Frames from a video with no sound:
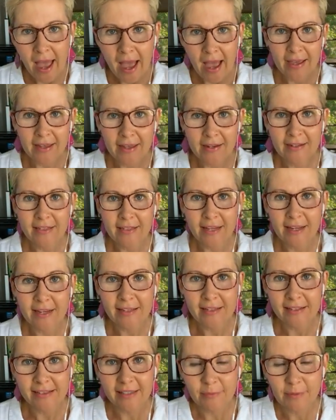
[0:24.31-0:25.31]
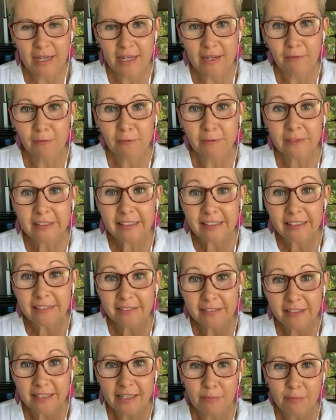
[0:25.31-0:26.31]
And something
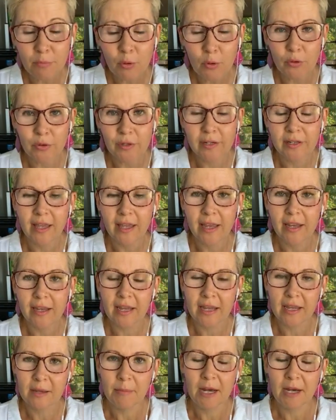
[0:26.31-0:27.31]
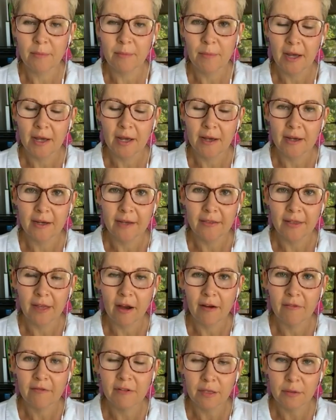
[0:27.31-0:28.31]
really, really important that came up
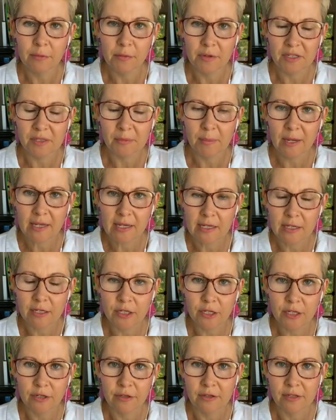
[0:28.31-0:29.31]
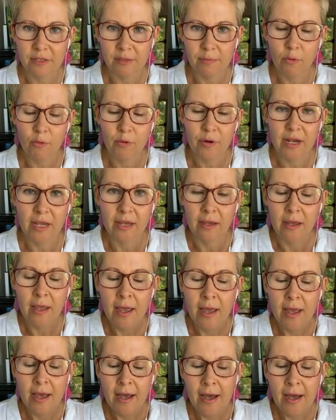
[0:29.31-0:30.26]
that I really want to speak into this morning